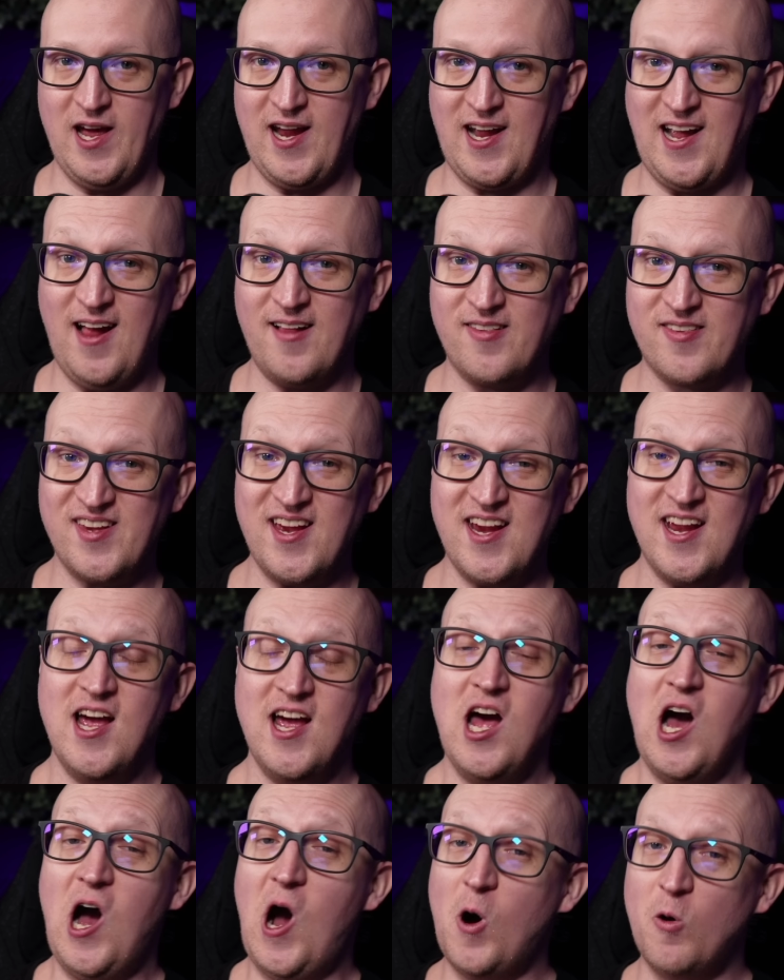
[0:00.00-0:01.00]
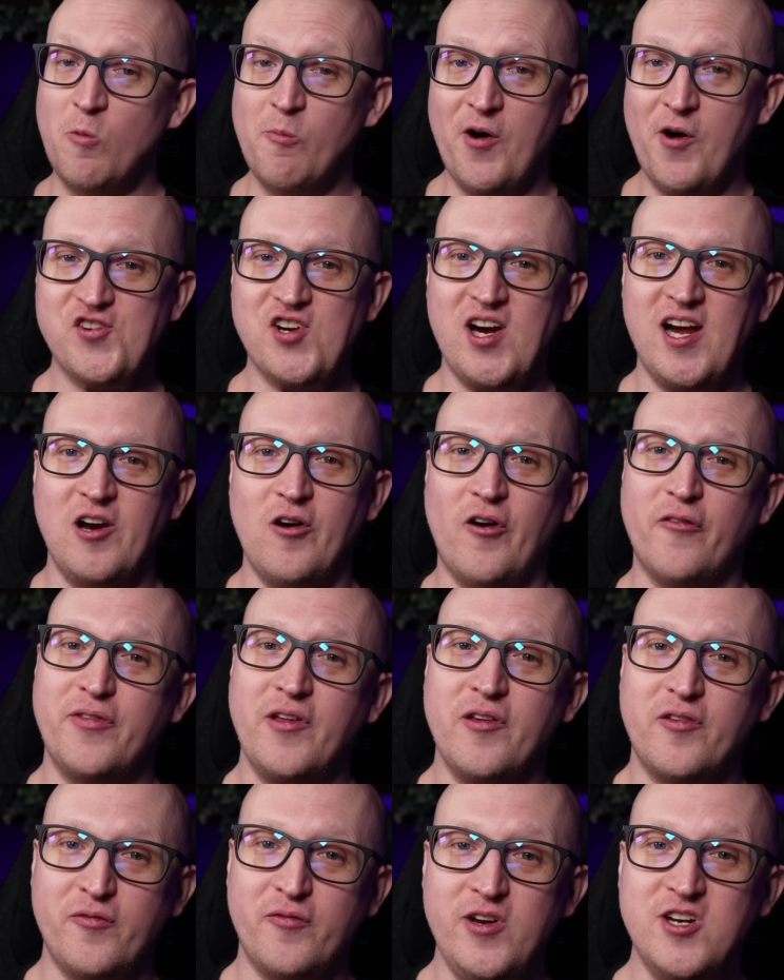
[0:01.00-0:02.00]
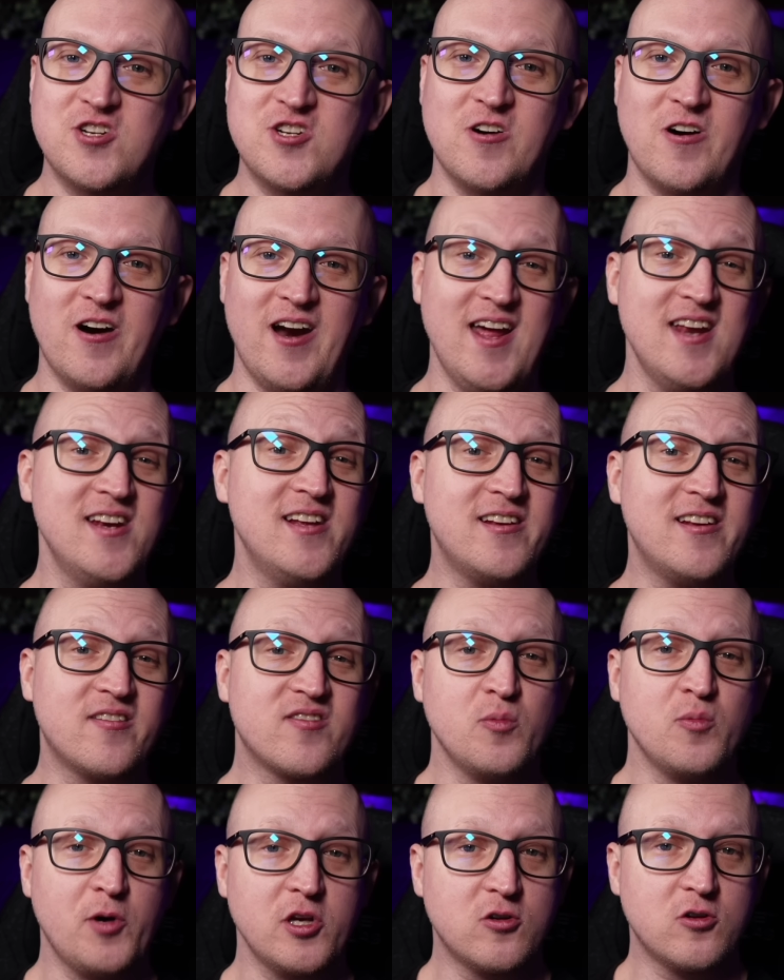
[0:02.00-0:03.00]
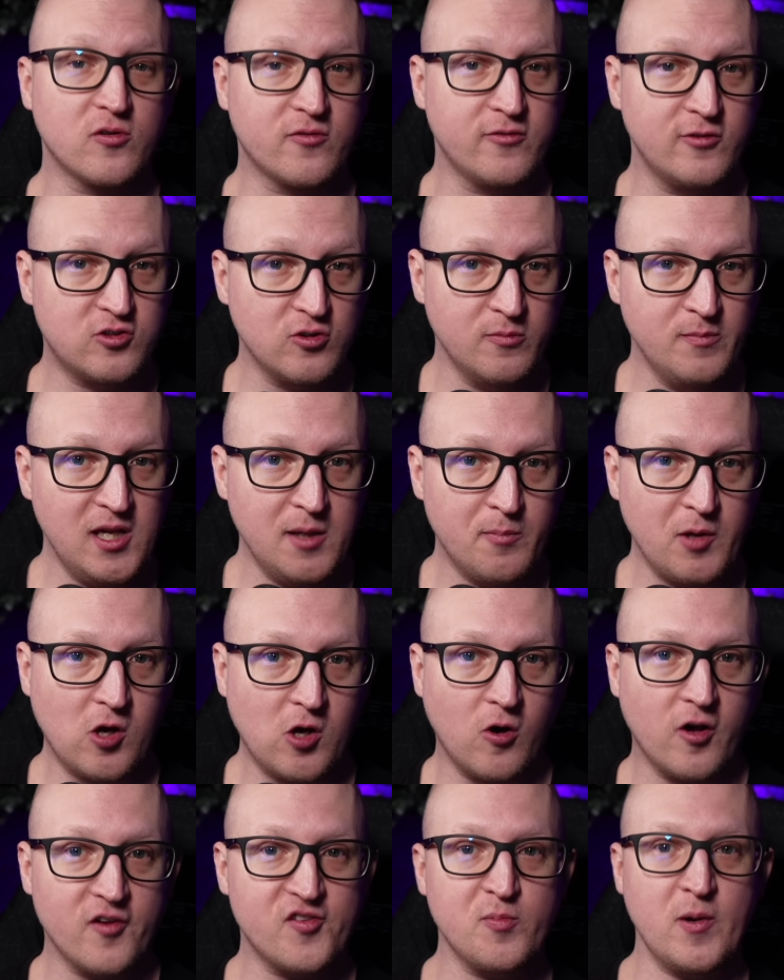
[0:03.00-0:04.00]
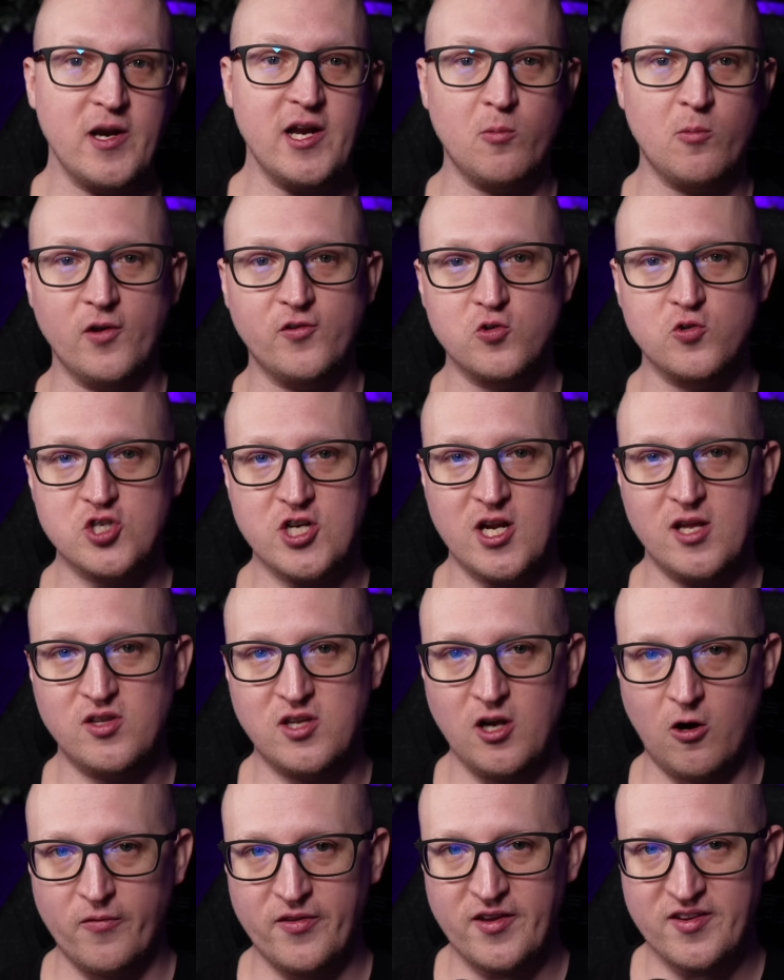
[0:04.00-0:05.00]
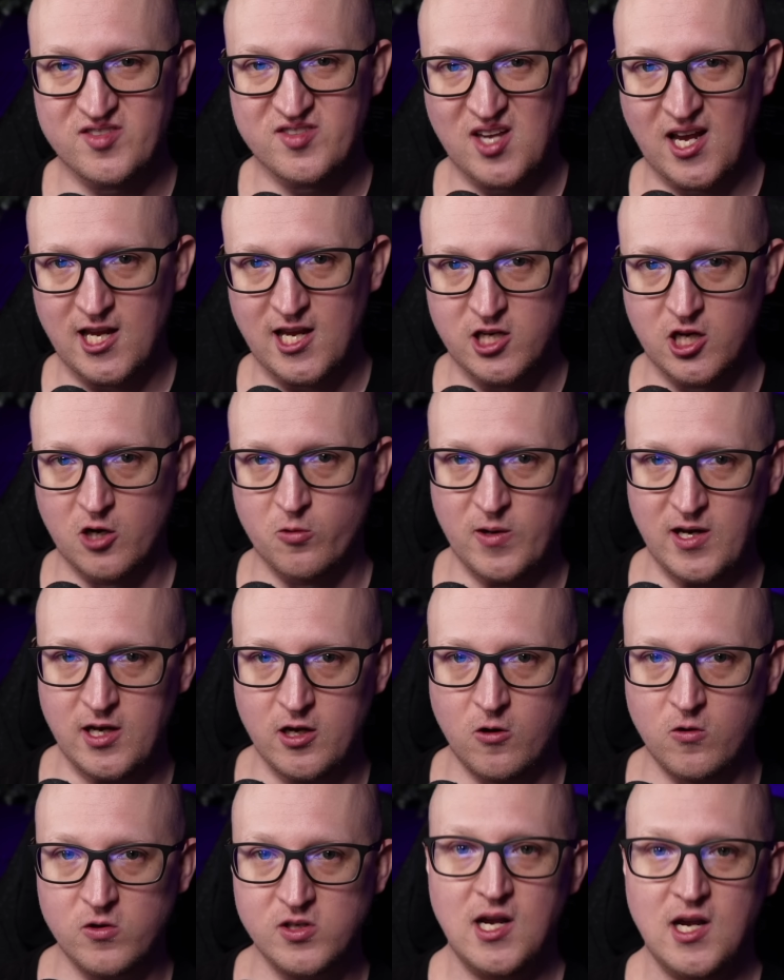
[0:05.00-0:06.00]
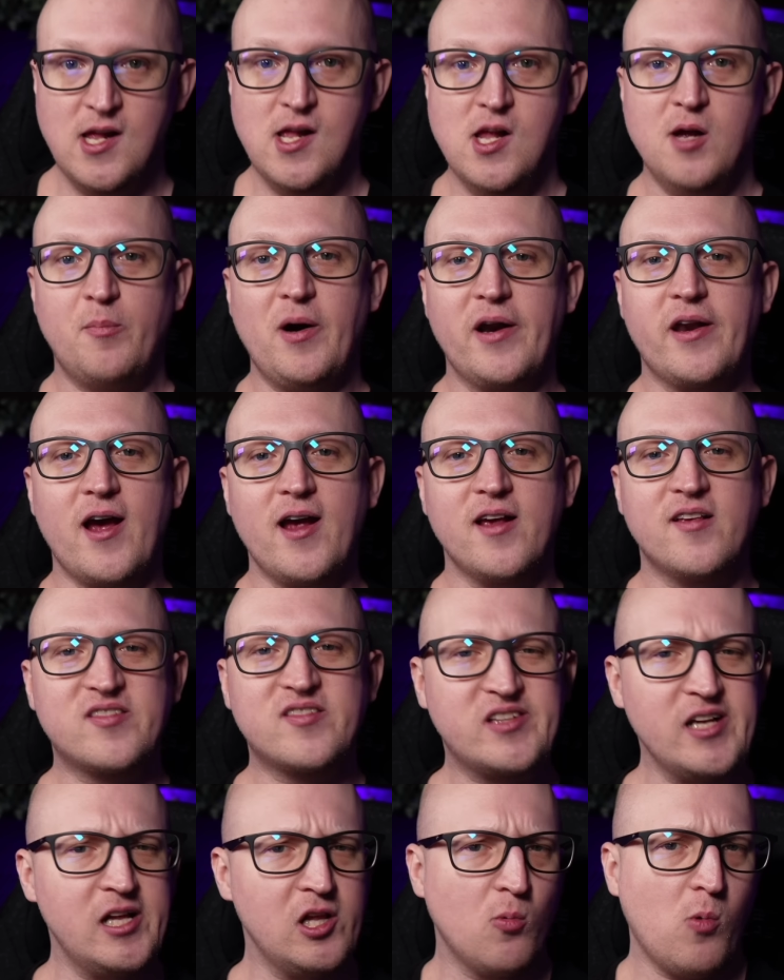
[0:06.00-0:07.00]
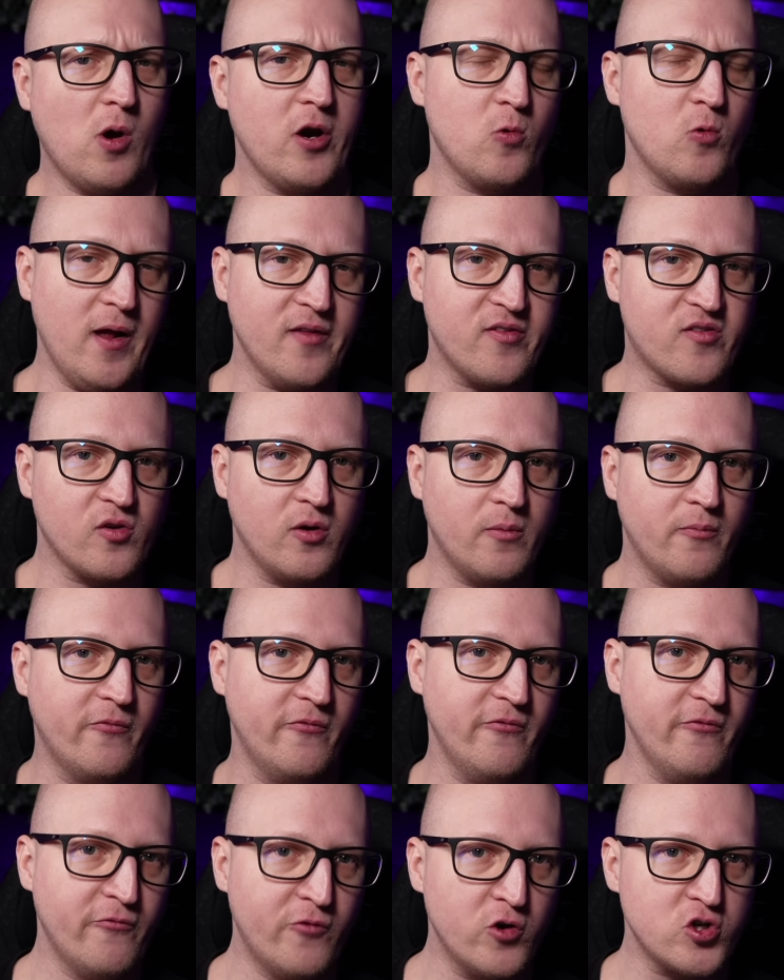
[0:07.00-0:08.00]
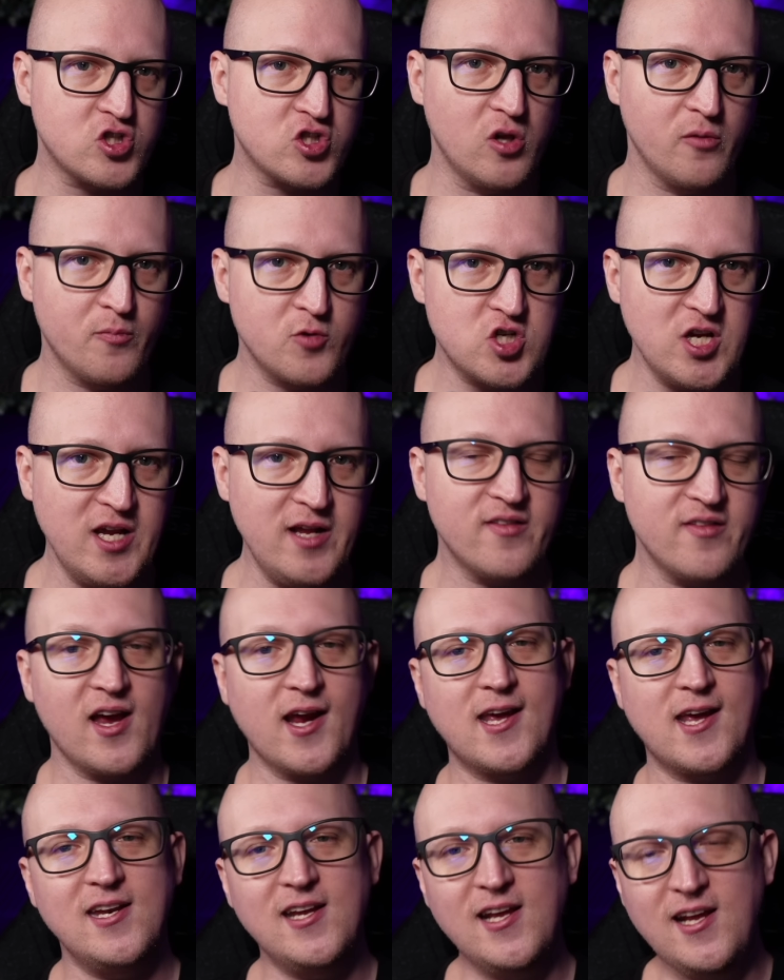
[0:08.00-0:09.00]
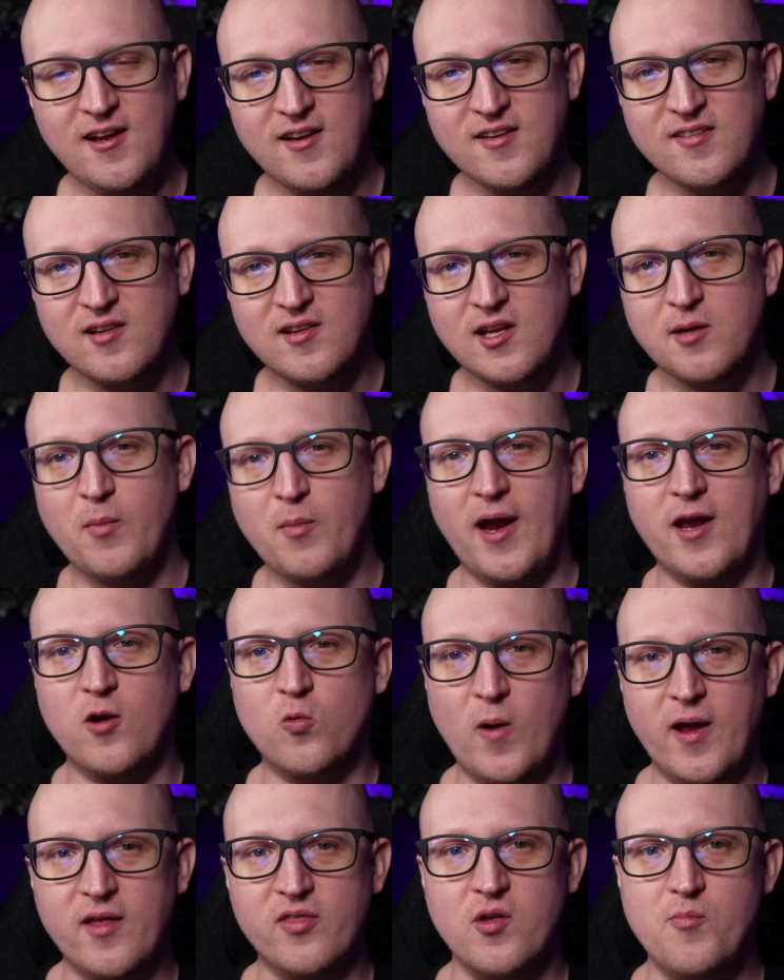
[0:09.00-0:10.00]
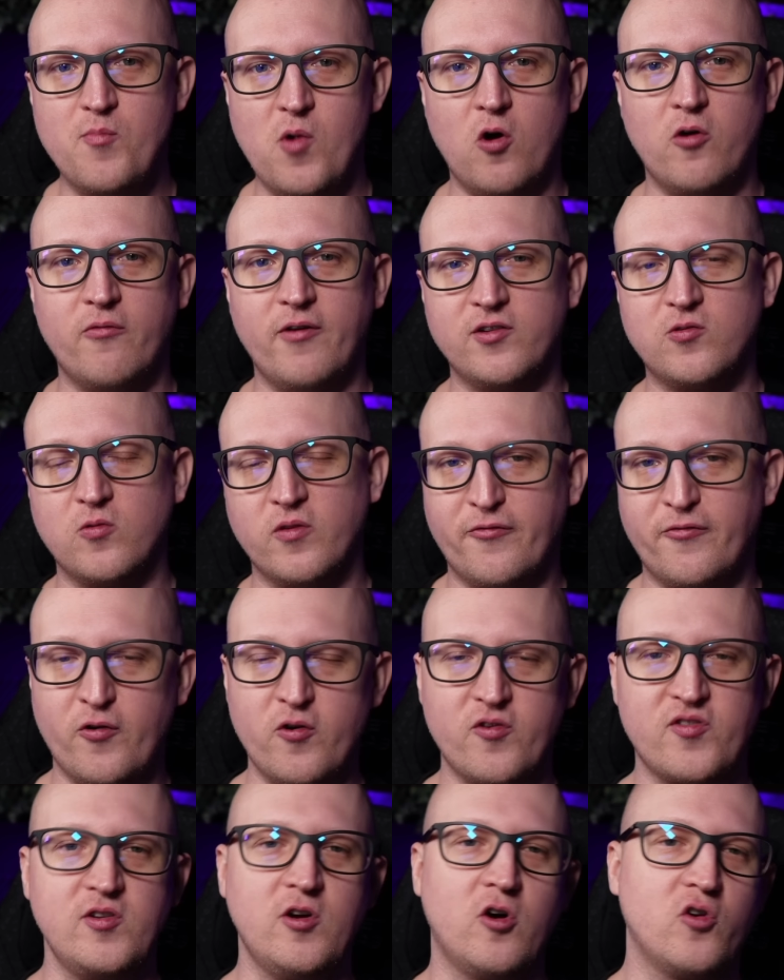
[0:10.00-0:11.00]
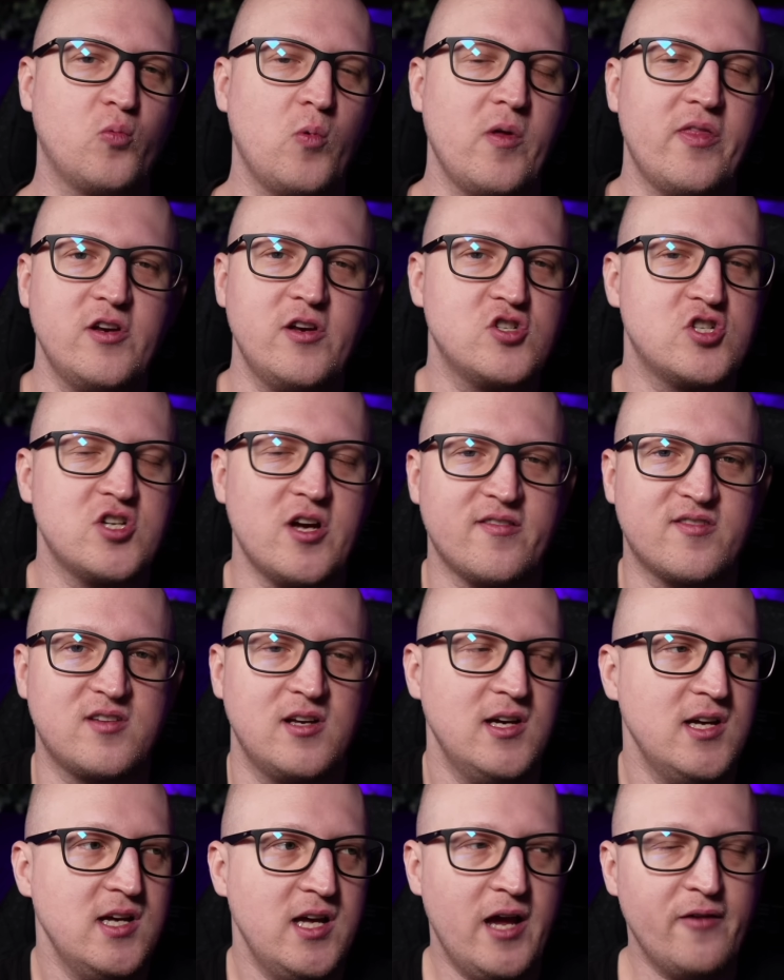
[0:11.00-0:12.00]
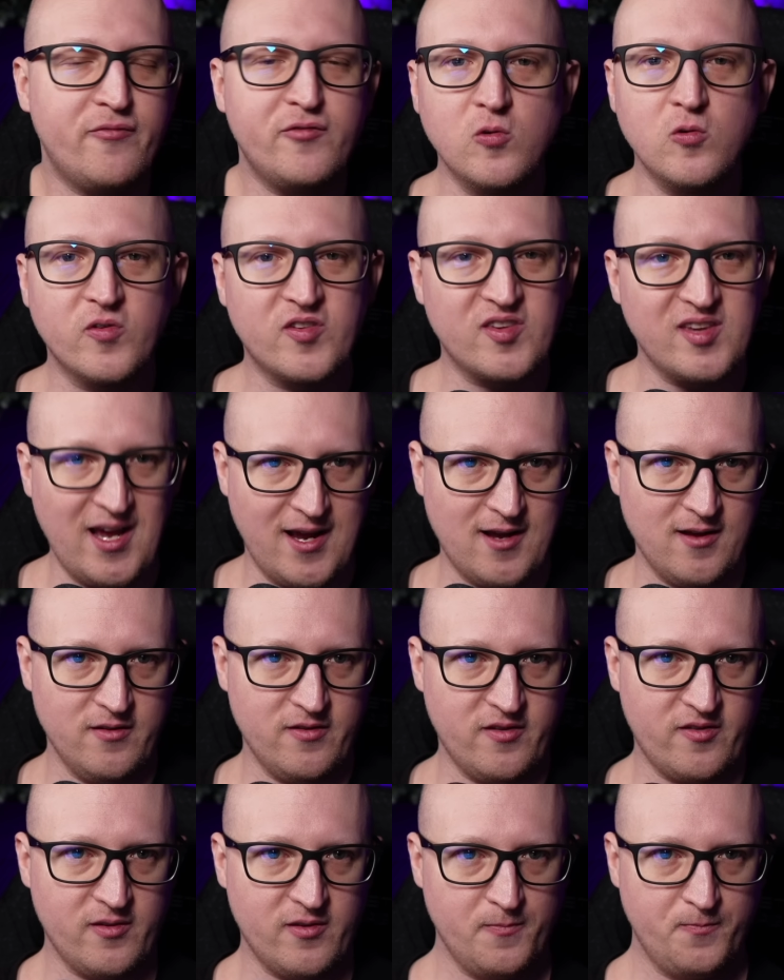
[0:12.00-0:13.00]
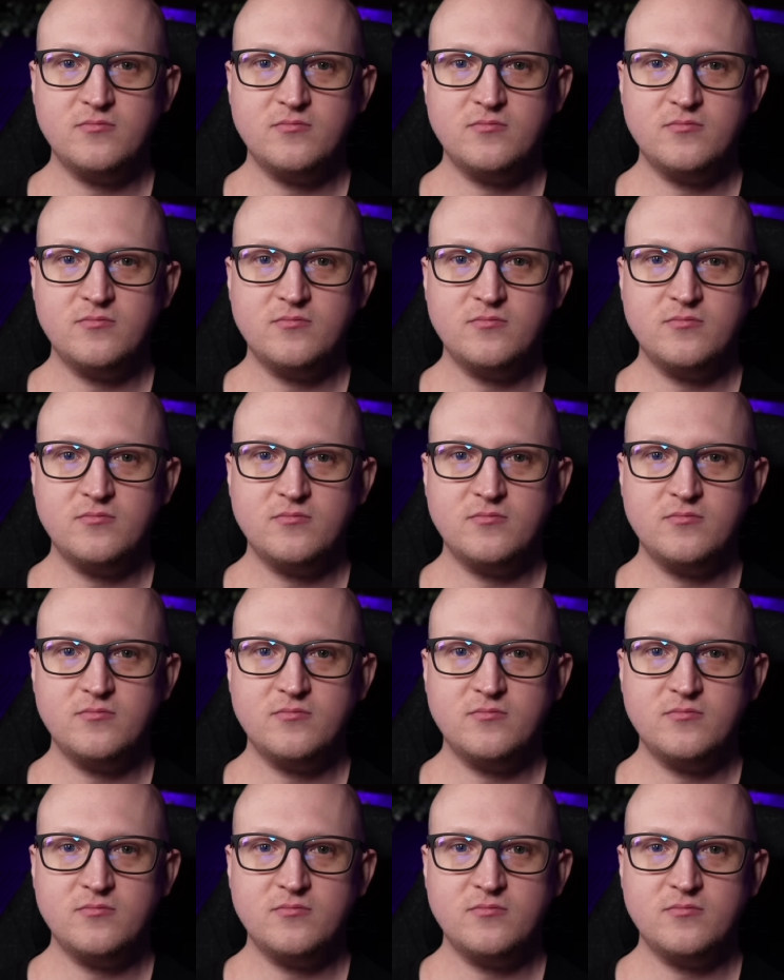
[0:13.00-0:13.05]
can't say how much I love this feature, and it is super useful to me because when I want to shut down the secondary node but I still want to run some virtual machines, I can easily migrate them over to the first node within just a few seconds.